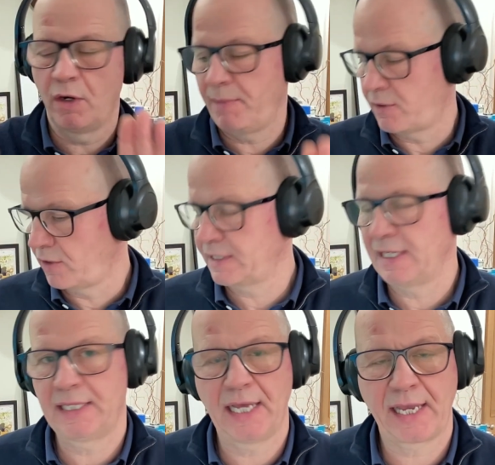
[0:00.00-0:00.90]
to be
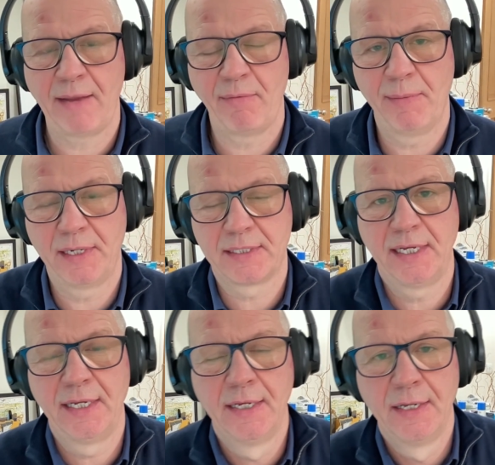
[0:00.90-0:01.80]
cross-selling that
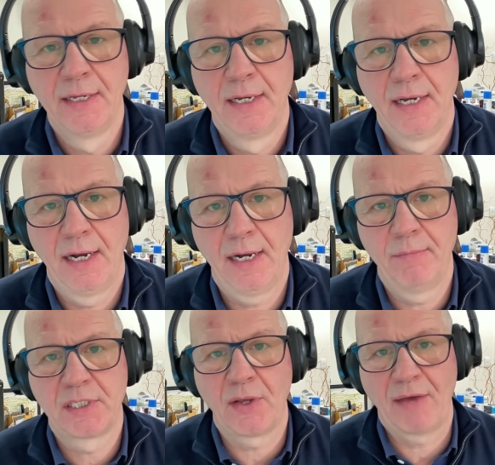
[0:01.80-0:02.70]
capability.
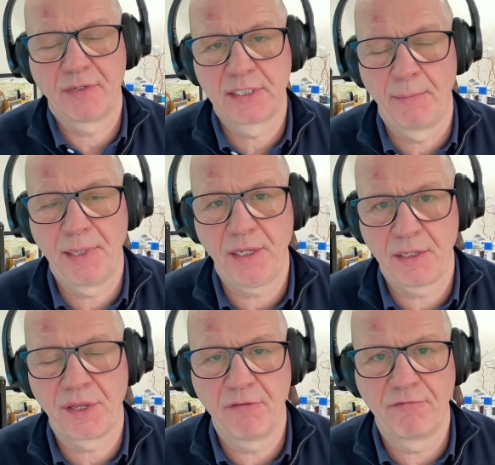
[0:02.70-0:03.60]
So having somebody to
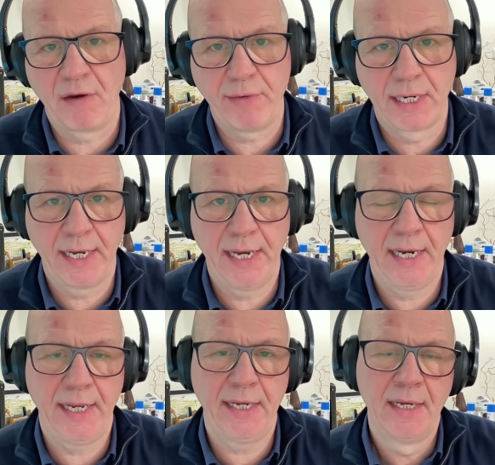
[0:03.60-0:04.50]
think very
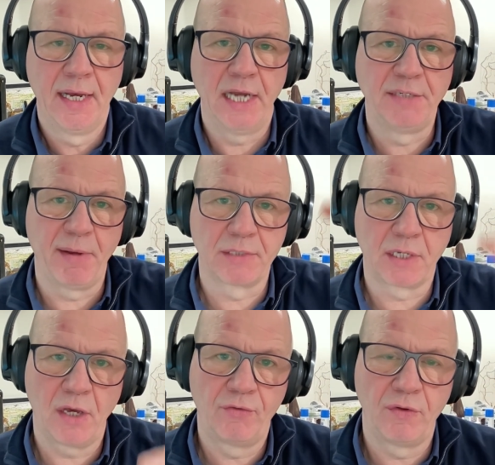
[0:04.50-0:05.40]
clearly and to be able to
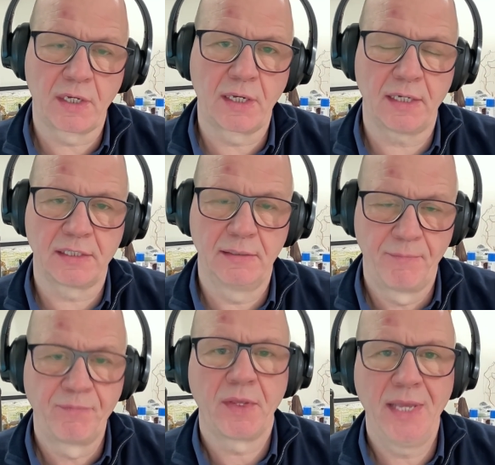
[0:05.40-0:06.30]
go through
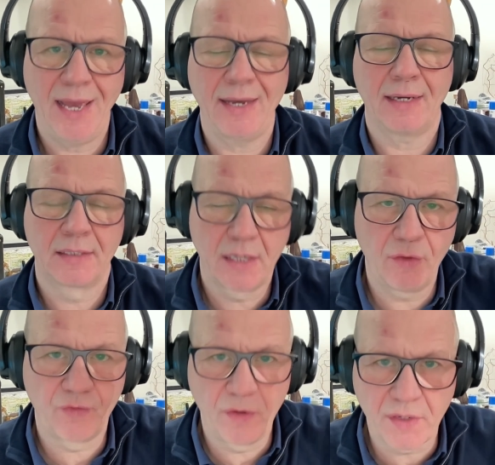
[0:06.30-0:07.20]
go
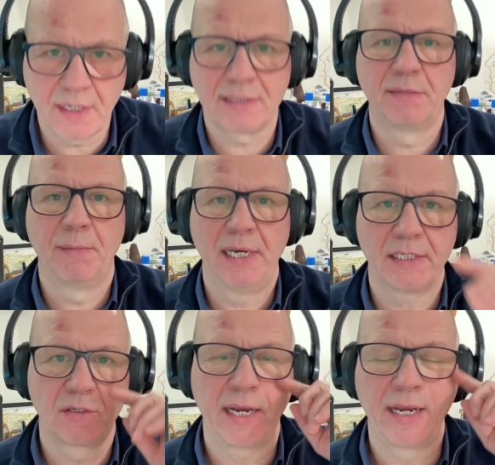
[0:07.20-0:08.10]
through the customer
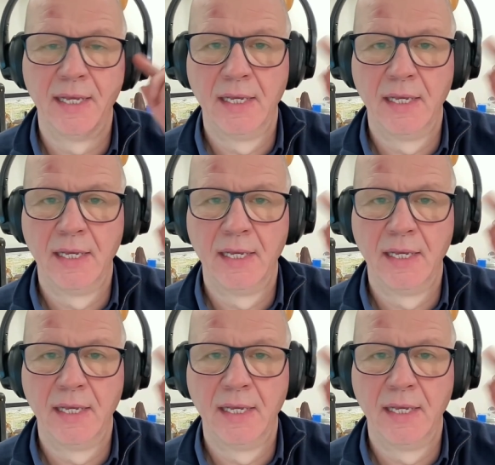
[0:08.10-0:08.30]
list. Like,